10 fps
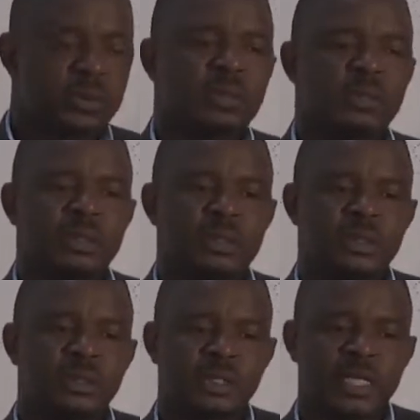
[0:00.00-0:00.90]

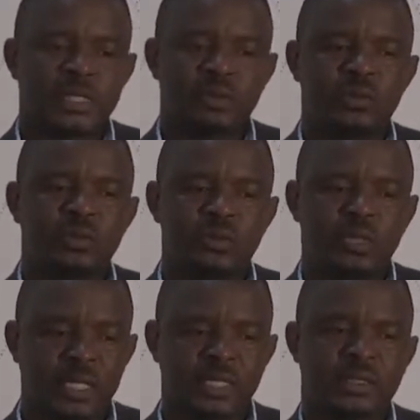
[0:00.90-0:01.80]
right up to
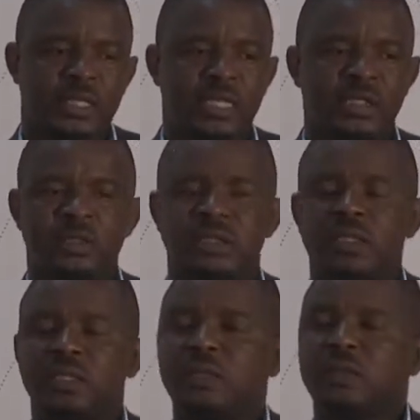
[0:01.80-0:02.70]
Lancaster House,
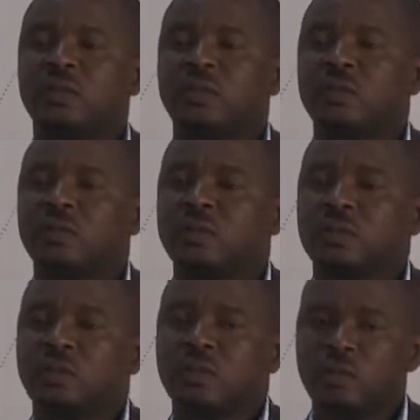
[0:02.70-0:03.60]

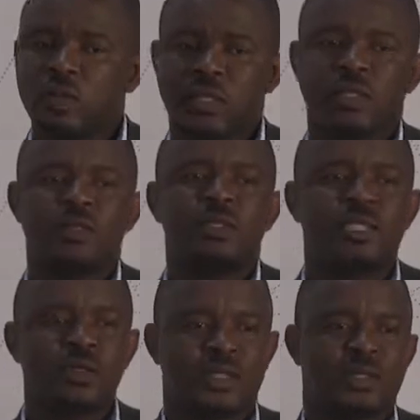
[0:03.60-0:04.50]
Smith
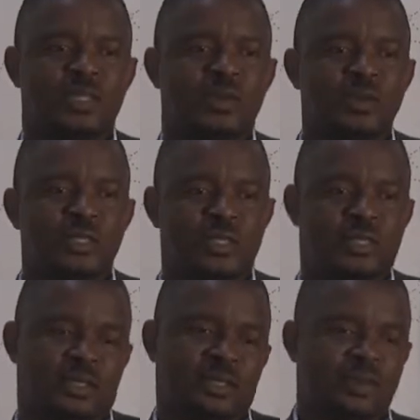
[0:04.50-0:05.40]
continuously uses
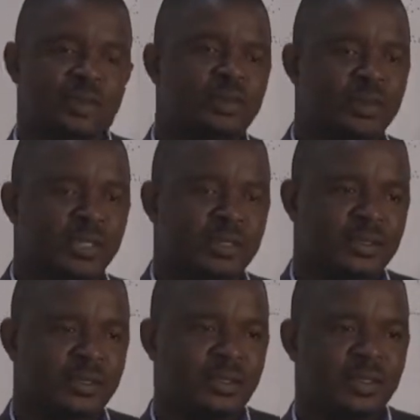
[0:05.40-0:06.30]
this as a weapon.
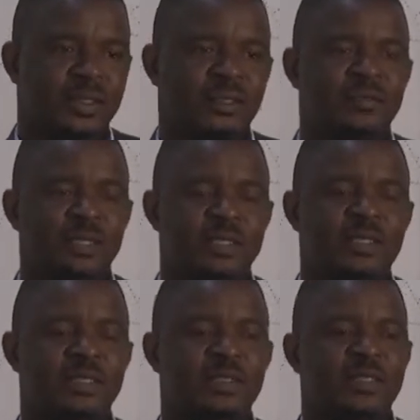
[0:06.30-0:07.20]
In
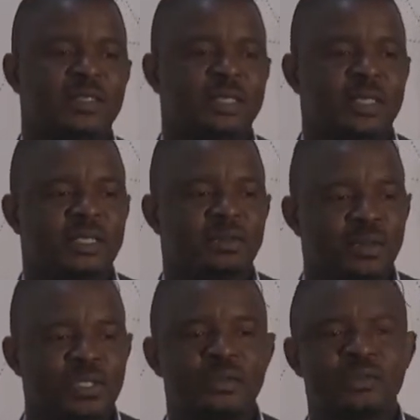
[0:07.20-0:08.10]
fact, at the
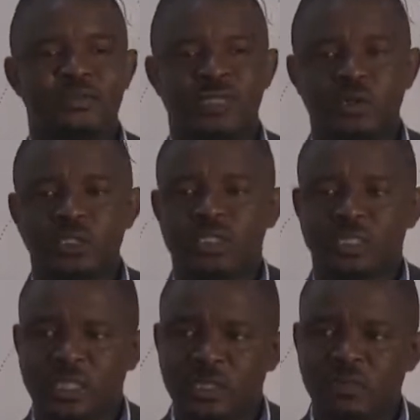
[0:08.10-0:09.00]
point of
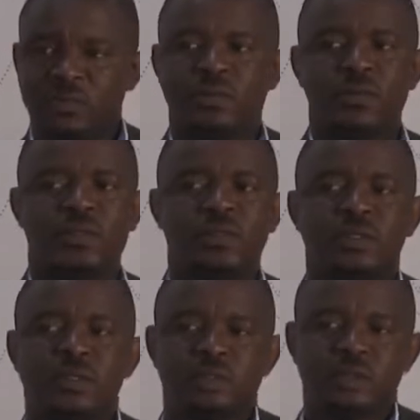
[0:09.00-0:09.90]
negotiation, just before
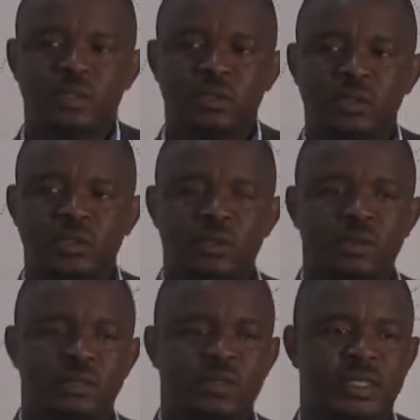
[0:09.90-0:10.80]
the Commonwealth
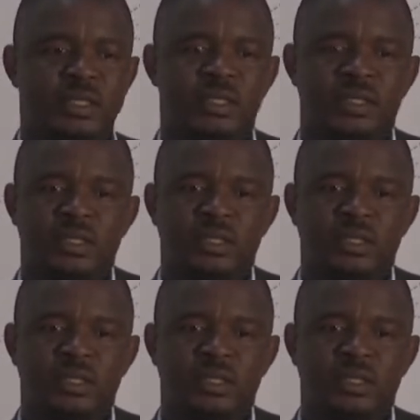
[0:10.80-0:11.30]
Conference,